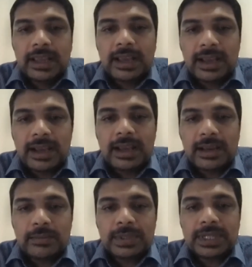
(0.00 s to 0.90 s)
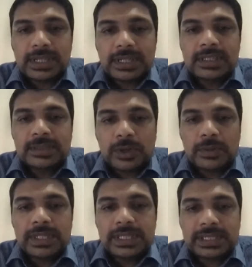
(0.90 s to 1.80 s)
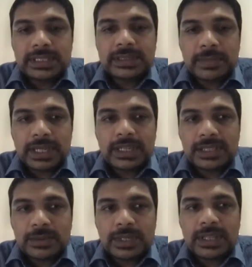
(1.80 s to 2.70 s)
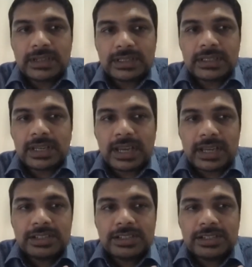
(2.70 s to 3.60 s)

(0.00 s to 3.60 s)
Particularly small businesses in Malaysia, where there is a large,